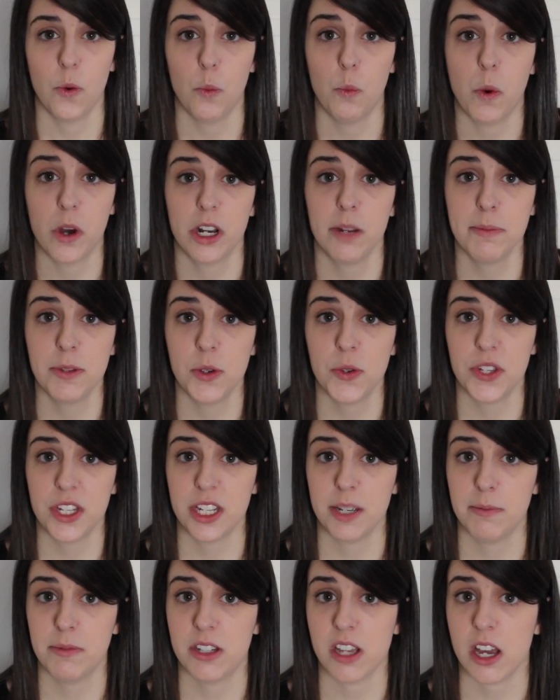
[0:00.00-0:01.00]
What a
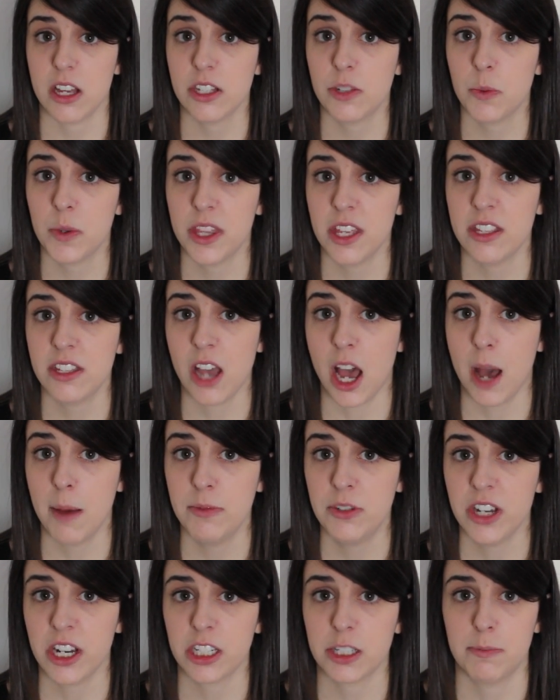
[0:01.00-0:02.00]
museum does with its
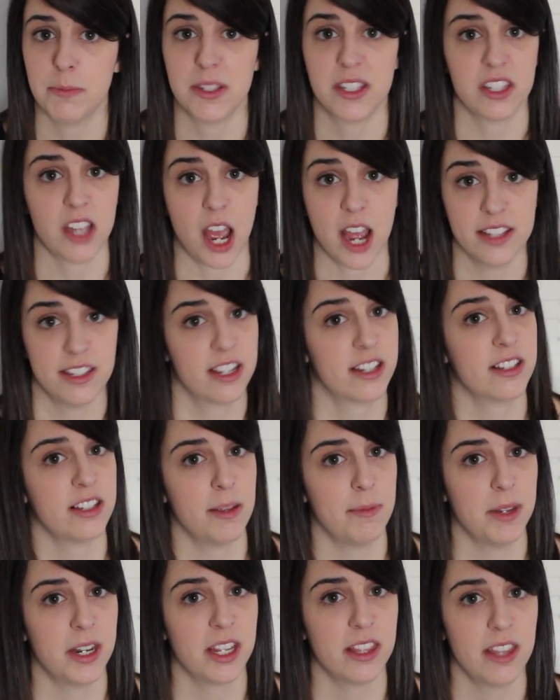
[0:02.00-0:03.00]
objects besides
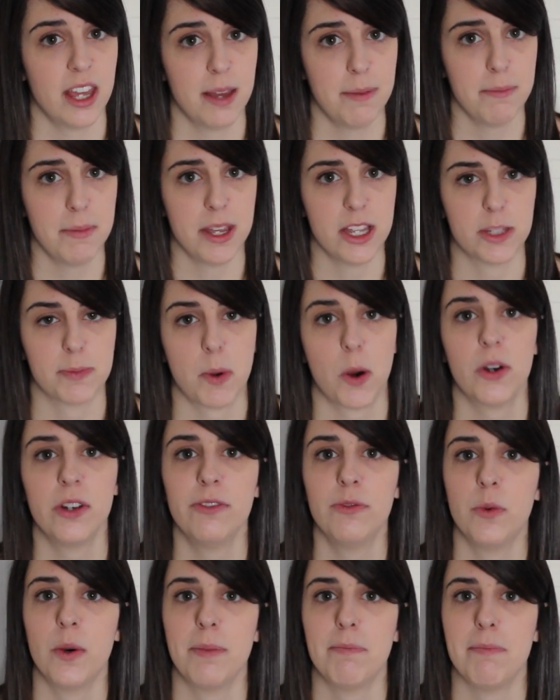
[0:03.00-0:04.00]
exhibiting them is
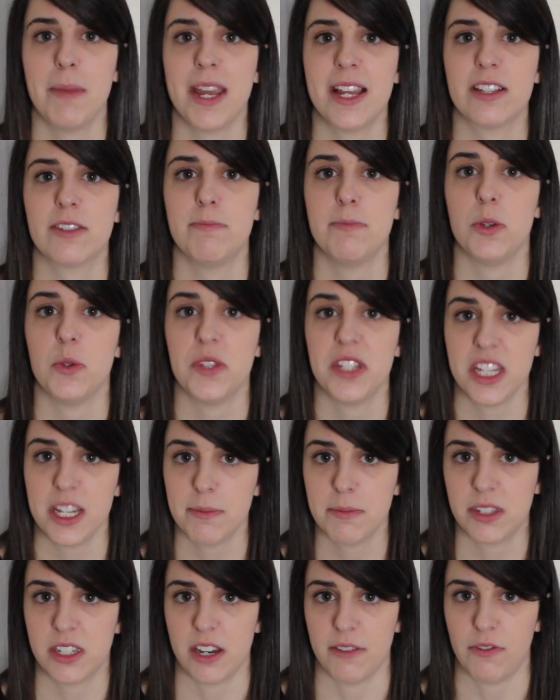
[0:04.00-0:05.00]
part of what makes
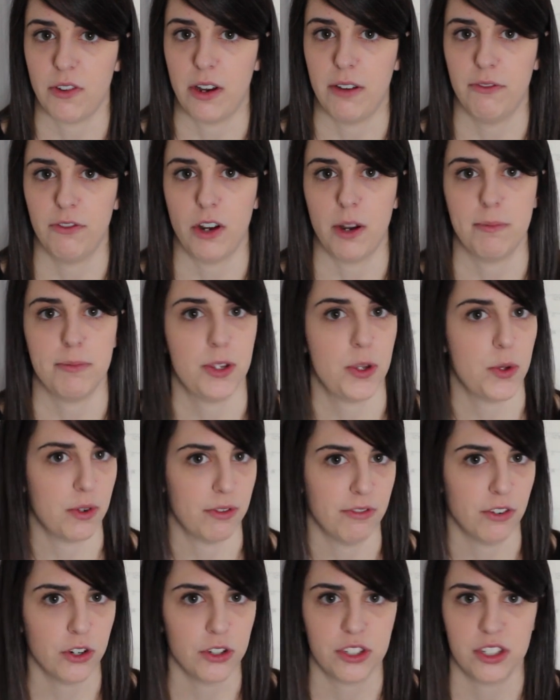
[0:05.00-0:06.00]
museums different from
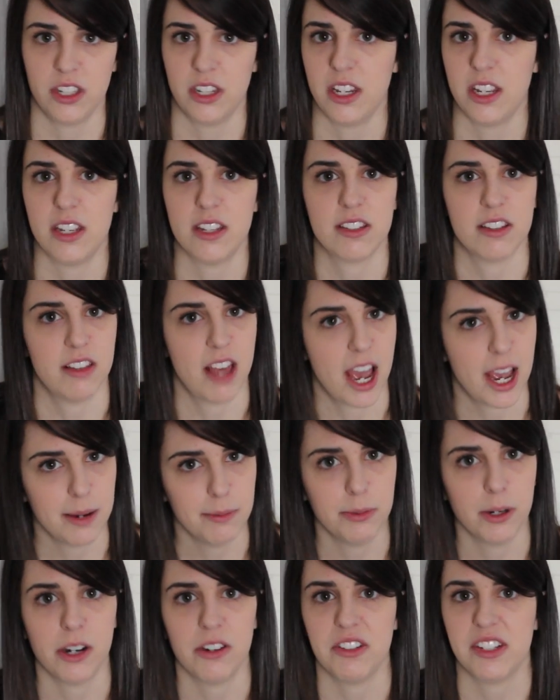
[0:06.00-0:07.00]
universities,
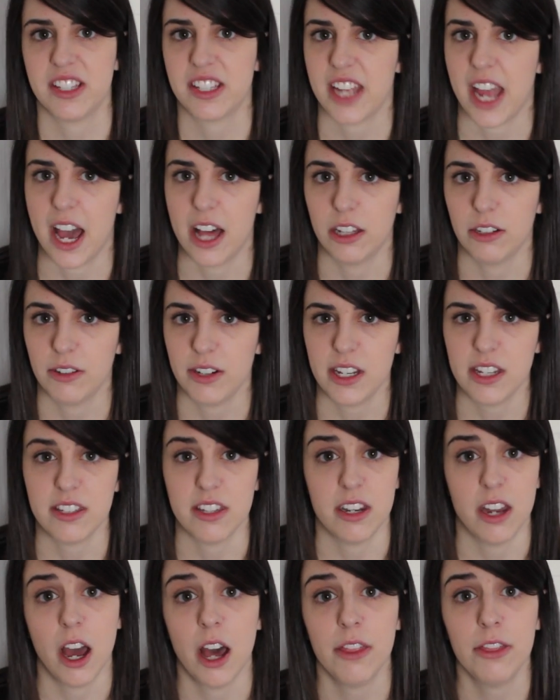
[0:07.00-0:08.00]
libraries,
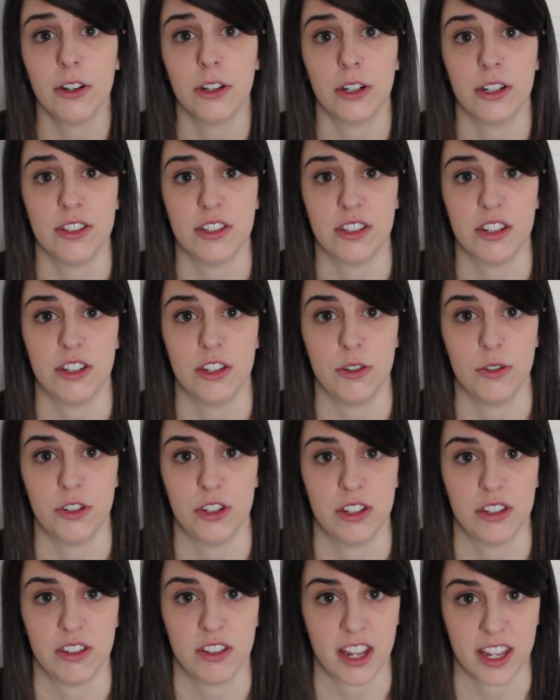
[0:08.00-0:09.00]
galleries, and other
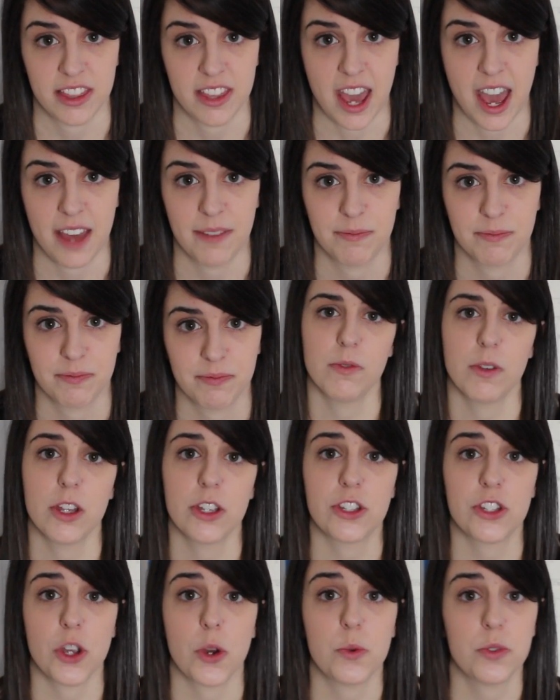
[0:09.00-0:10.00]
institutions like that.
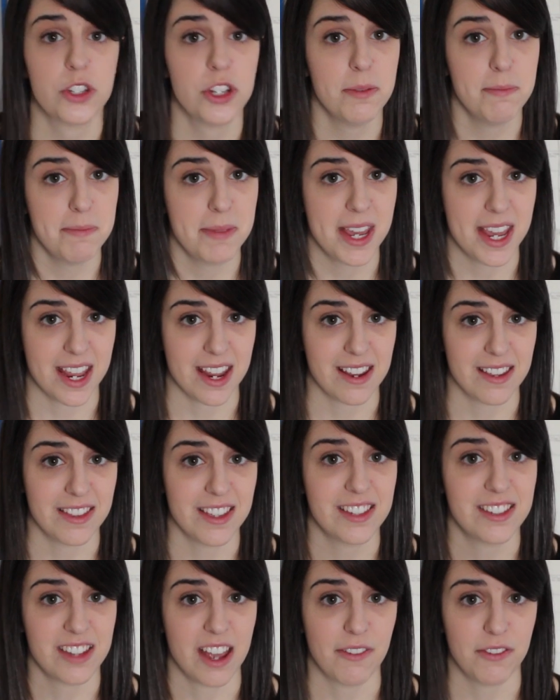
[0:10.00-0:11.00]
So to me,
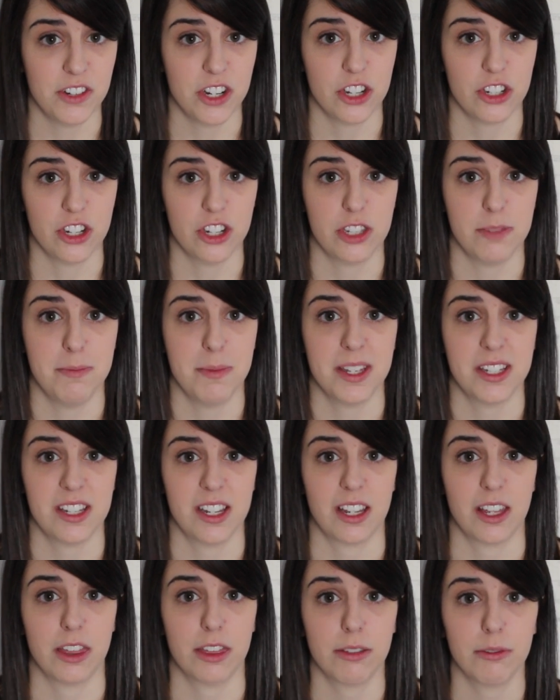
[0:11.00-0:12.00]
this definition is
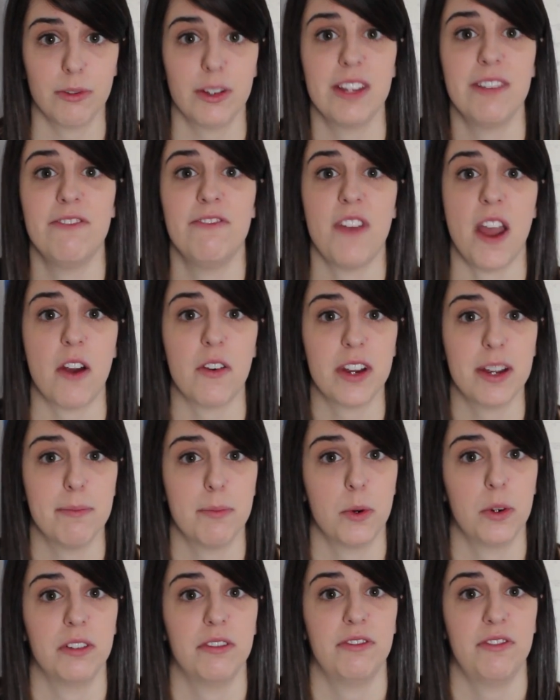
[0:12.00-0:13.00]
missing 3 very
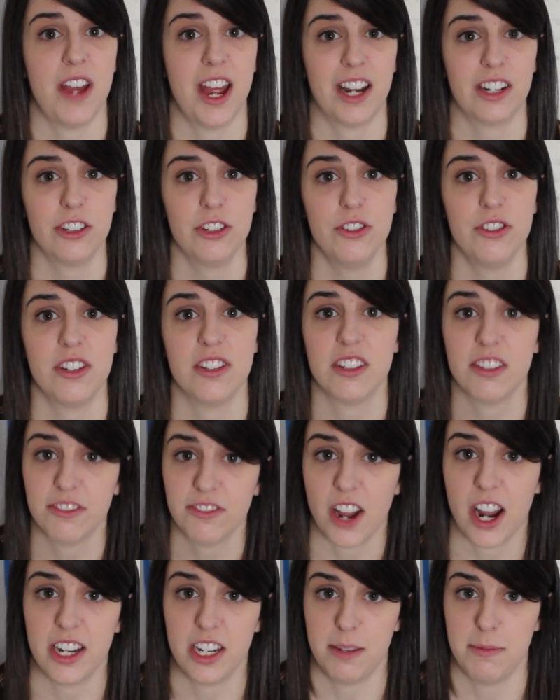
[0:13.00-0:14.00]
important factors in
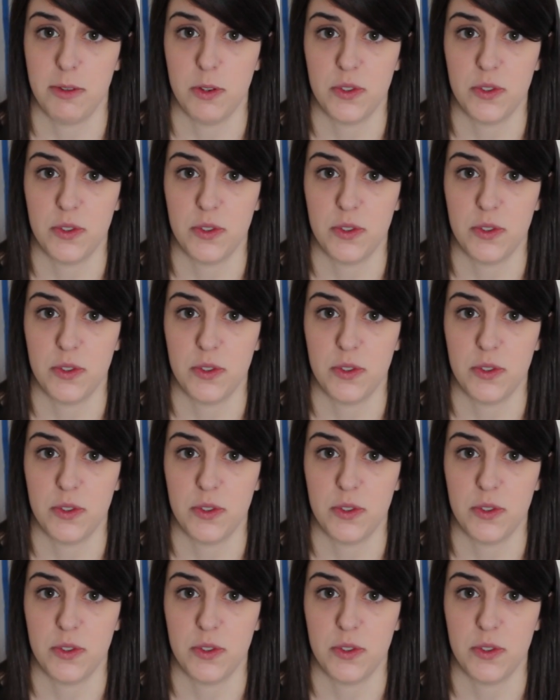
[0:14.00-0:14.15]
defining